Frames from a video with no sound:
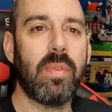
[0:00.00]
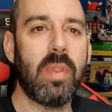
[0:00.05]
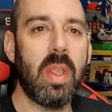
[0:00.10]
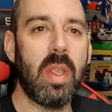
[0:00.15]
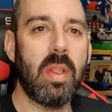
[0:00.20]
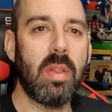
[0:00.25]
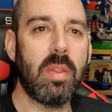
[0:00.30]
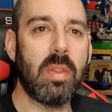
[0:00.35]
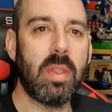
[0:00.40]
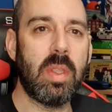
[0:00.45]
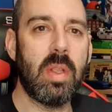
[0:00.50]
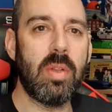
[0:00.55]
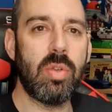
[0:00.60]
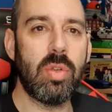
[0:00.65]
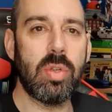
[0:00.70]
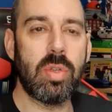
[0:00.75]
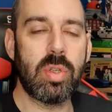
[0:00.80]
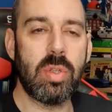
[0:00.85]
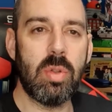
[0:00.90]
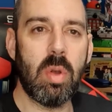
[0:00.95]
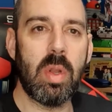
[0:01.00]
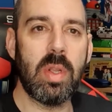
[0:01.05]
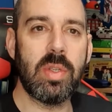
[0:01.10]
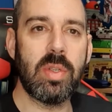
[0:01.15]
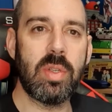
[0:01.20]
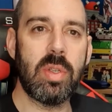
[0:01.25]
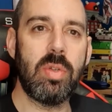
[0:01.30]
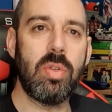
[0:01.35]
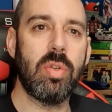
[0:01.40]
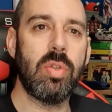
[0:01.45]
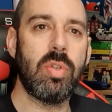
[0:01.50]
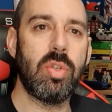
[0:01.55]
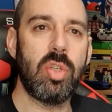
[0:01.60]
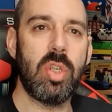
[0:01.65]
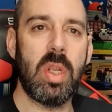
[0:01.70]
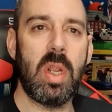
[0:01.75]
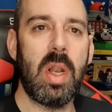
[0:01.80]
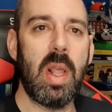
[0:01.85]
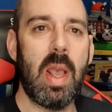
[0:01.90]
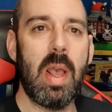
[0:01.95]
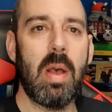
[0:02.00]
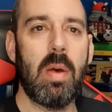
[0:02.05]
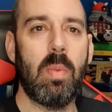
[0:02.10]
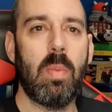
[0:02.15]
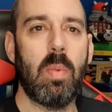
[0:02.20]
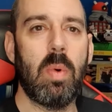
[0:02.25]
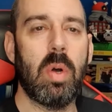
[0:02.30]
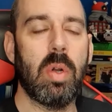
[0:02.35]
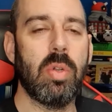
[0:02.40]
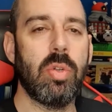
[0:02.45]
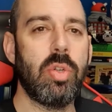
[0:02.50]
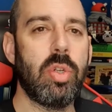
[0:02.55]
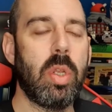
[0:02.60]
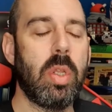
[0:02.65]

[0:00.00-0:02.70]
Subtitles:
they're just nice to just chill out and watch.